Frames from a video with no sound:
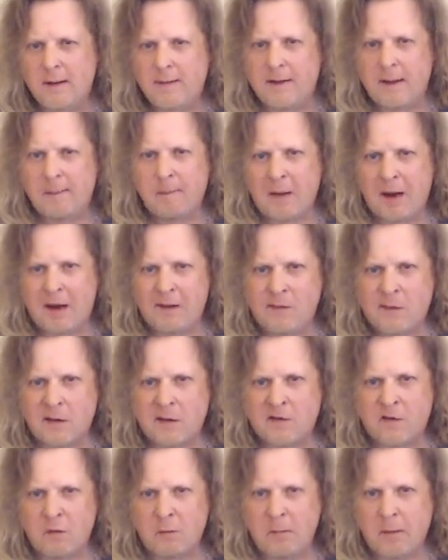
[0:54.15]
They made
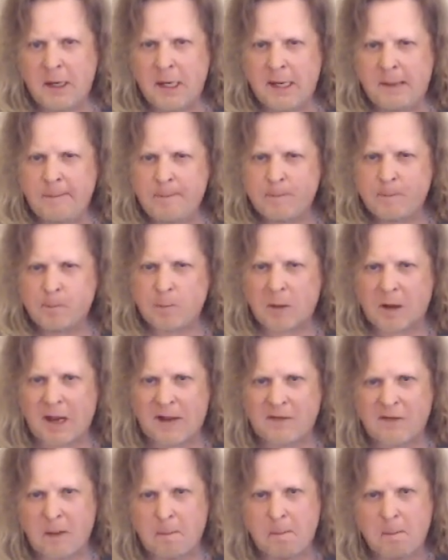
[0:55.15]
this for me.
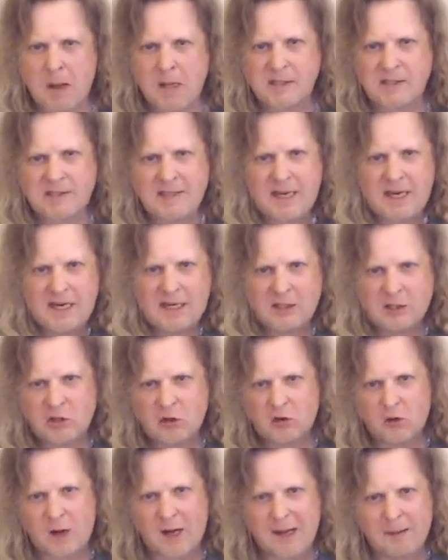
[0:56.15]
Got the Mustang
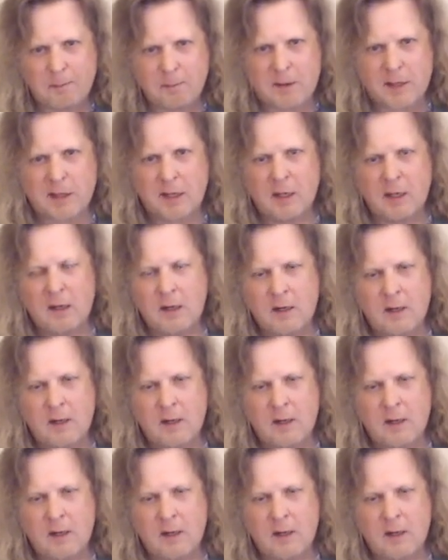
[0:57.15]
stripes.